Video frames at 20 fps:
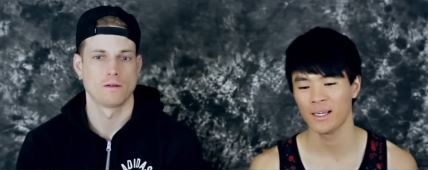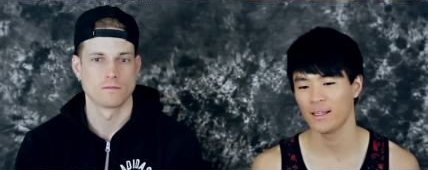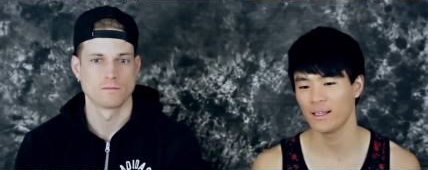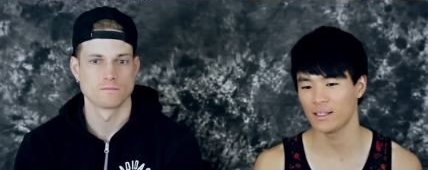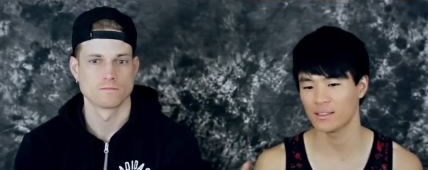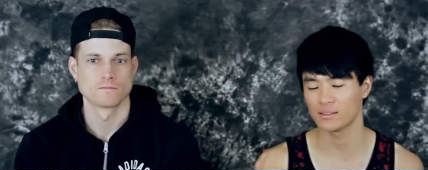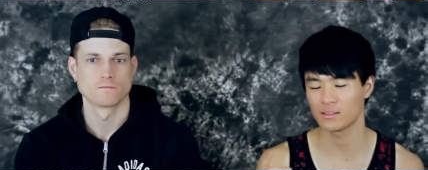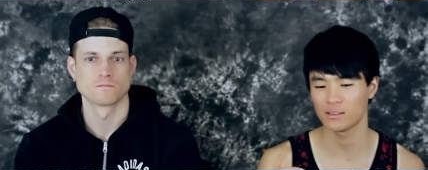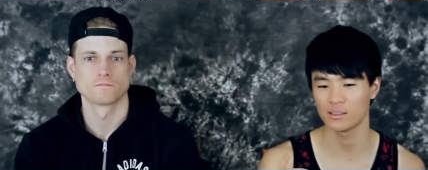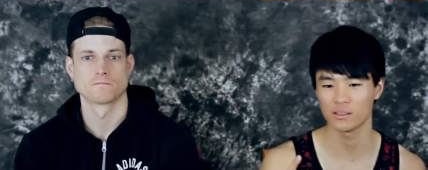Speaker 1: And
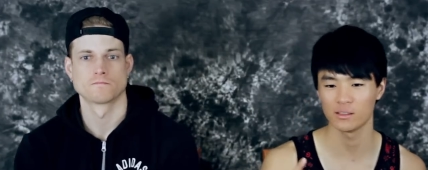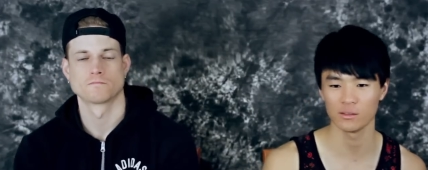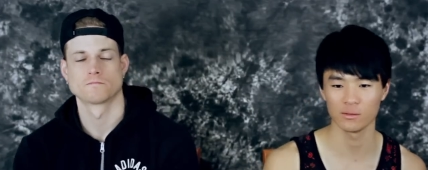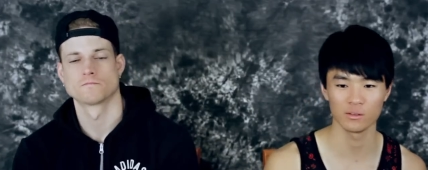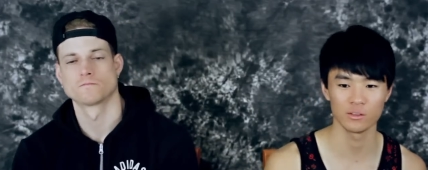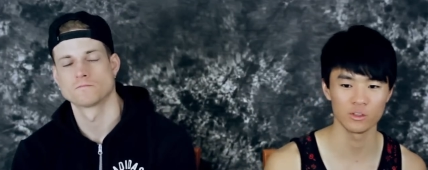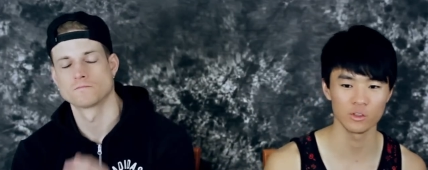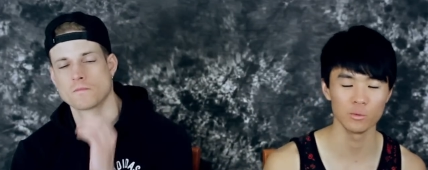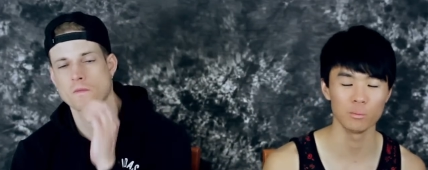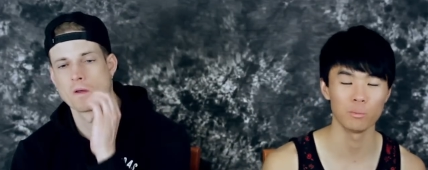has the
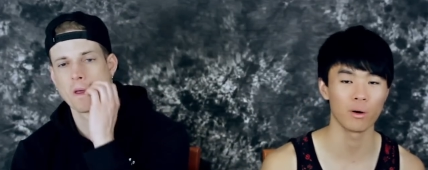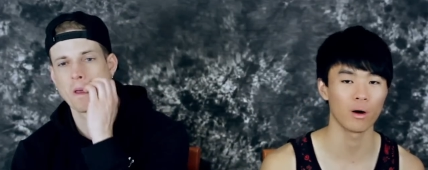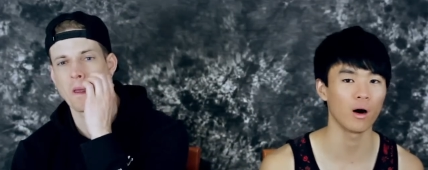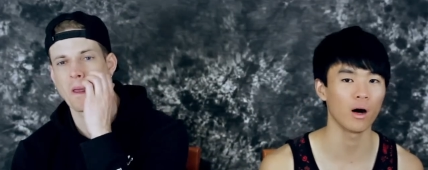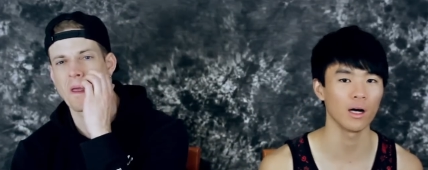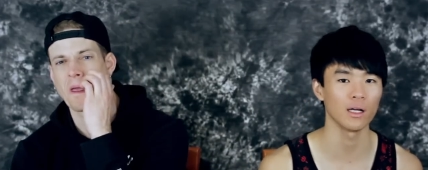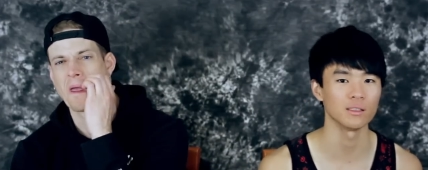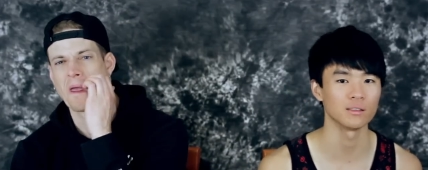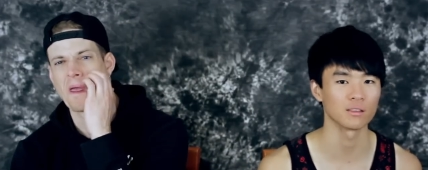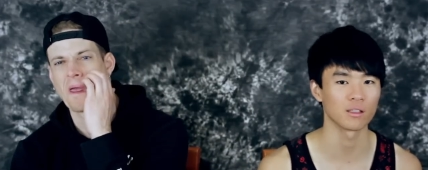Zoom
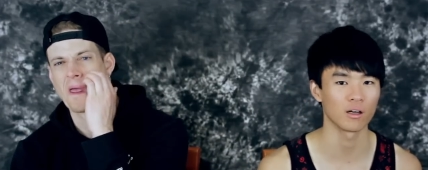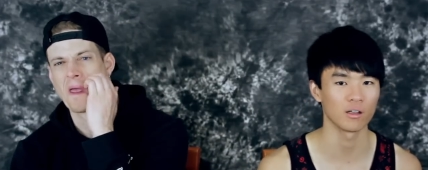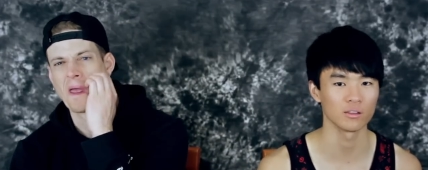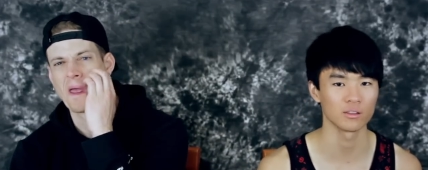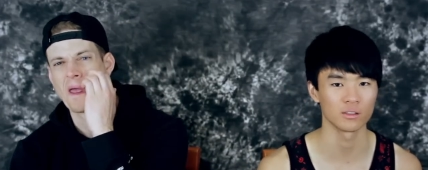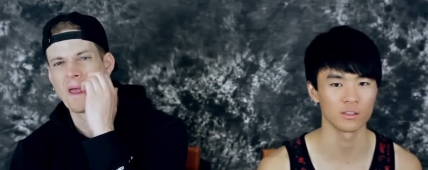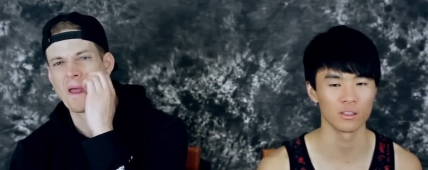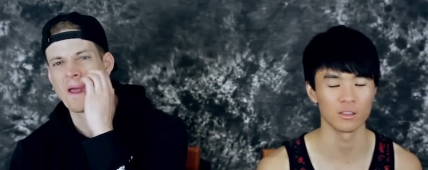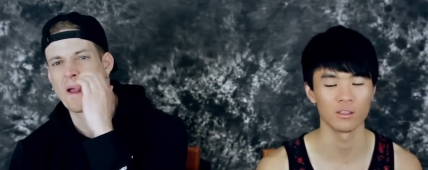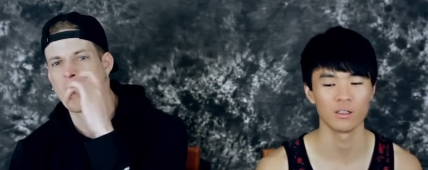Pods
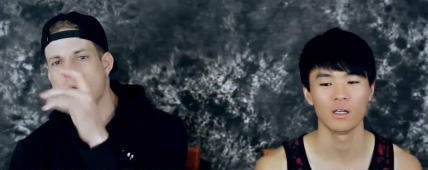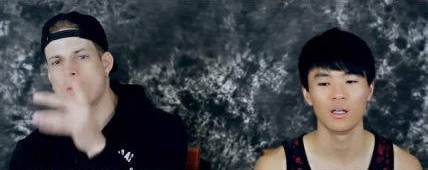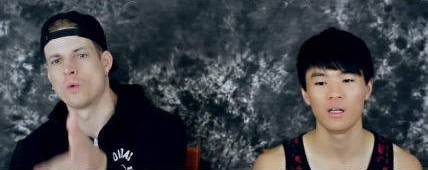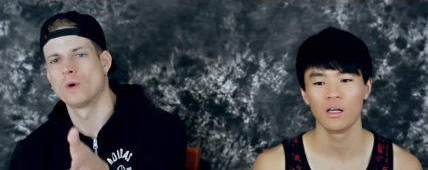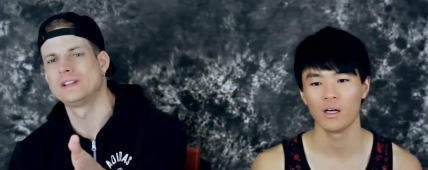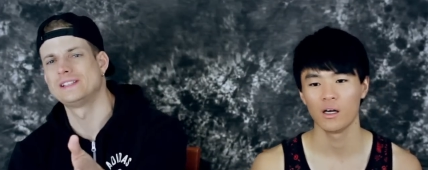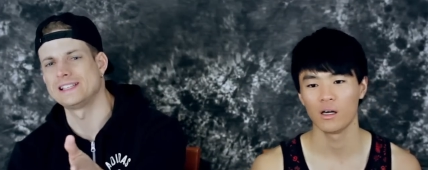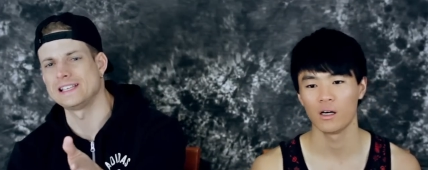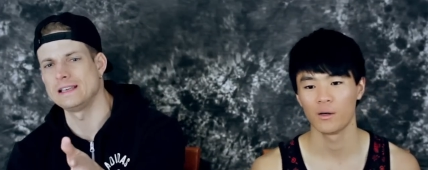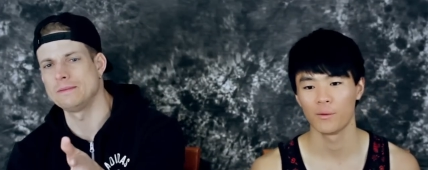also. What
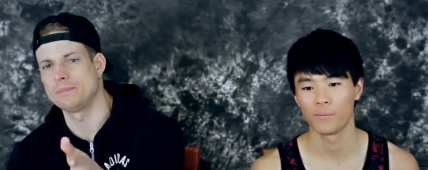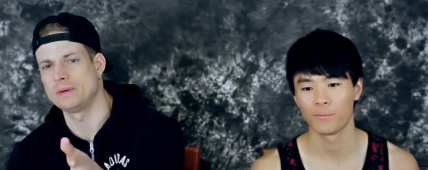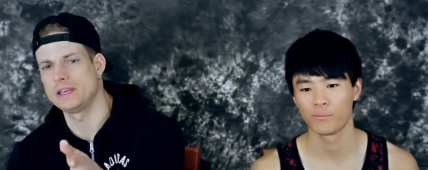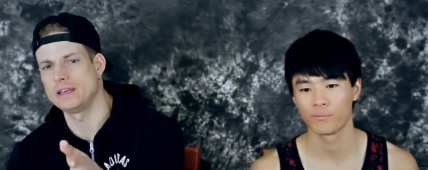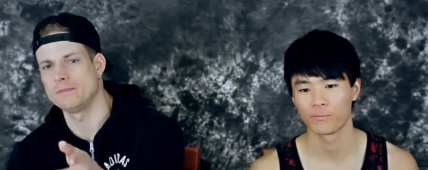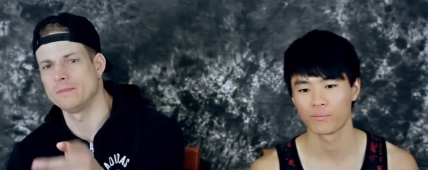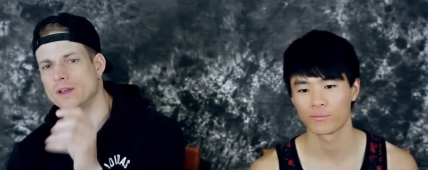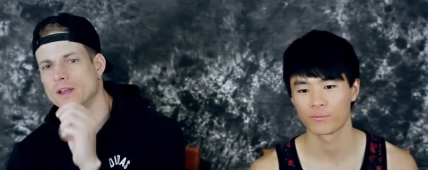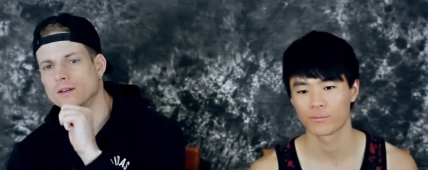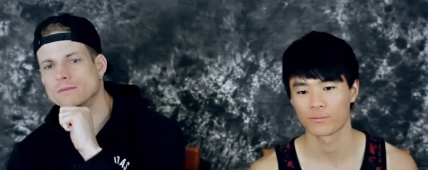does EP
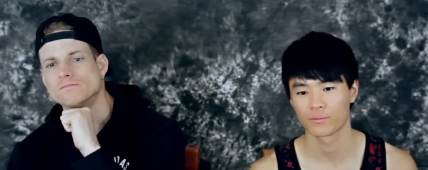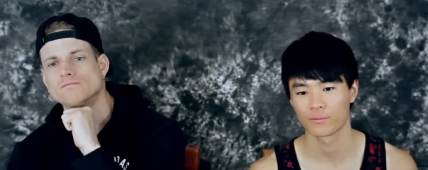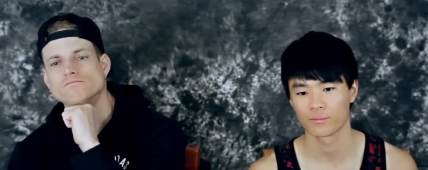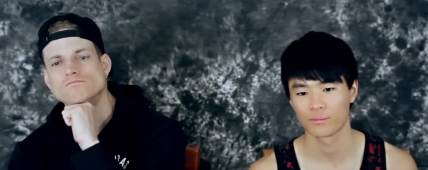mean?